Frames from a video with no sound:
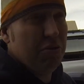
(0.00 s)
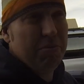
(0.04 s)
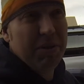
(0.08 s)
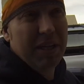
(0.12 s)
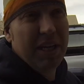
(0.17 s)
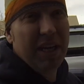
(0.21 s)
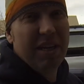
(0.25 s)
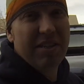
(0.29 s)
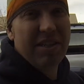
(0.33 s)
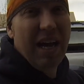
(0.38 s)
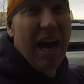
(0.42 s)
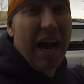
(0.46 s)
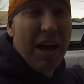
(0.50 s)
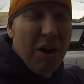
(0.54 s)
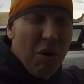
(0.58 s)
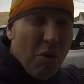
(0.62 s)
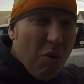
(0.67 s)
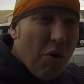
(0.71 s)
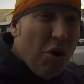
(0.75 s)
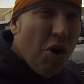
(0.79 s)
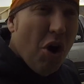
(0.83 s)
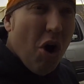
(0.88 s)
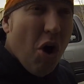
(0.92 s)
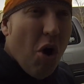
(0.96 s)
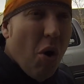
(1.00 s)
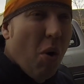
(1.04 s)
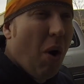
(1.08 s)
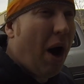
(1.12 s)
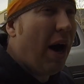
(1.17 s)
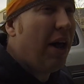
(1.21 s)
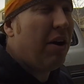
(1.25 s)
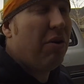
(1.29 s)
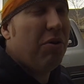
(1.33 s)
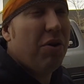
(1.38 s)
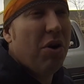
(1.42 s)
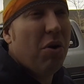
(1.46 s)
because I don't know
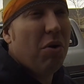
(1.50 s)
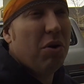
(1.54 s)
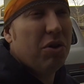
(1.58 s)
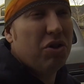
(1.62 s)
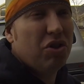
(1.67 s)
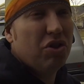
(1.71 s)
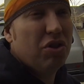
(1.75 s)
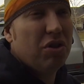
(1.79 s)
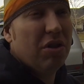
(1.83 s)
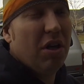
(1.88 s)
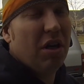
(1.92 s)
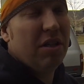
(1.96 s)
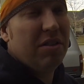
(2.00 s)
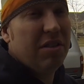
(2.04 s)
a